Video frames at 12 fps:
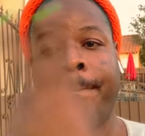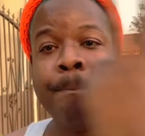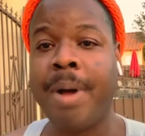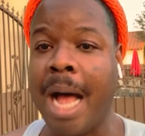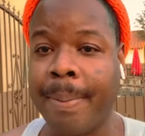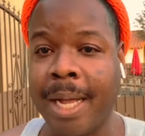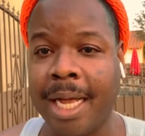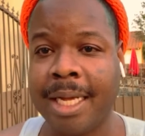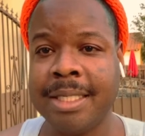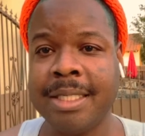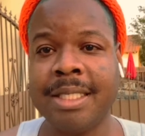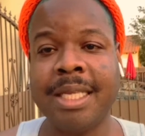
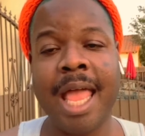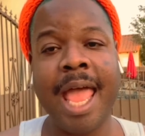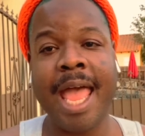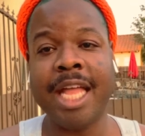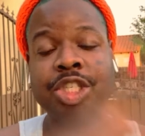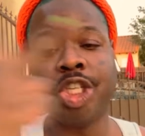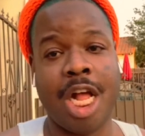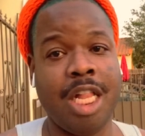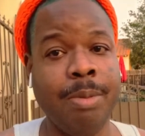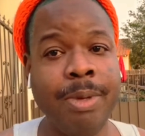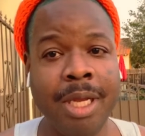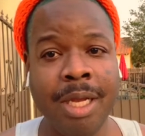Popeyes and
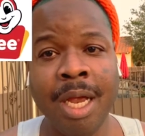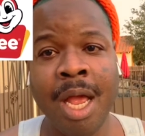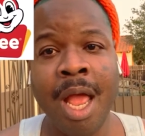Jollibee,